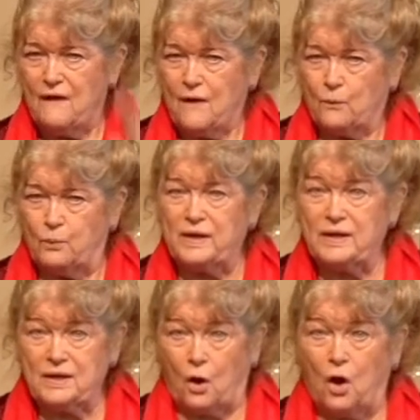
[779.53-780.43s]

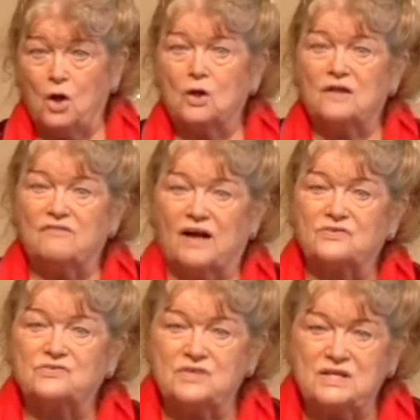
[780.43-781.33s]
We, all of
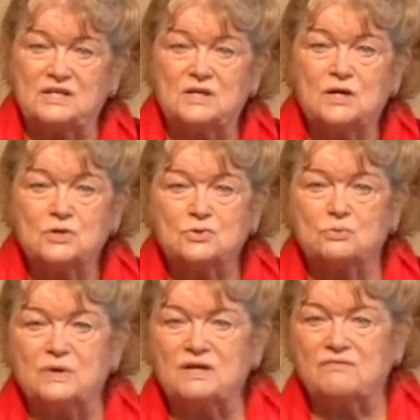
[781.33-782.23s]
us, need to
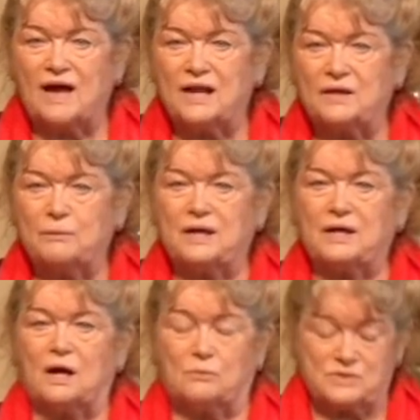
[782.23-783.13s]
reevaluate
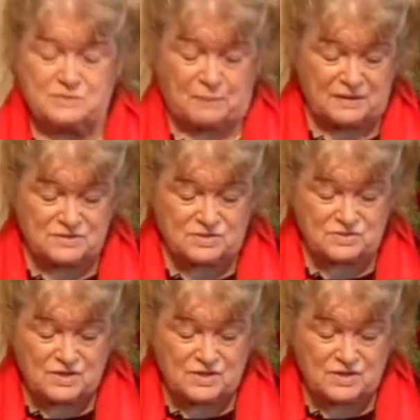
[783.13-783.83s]
our responses.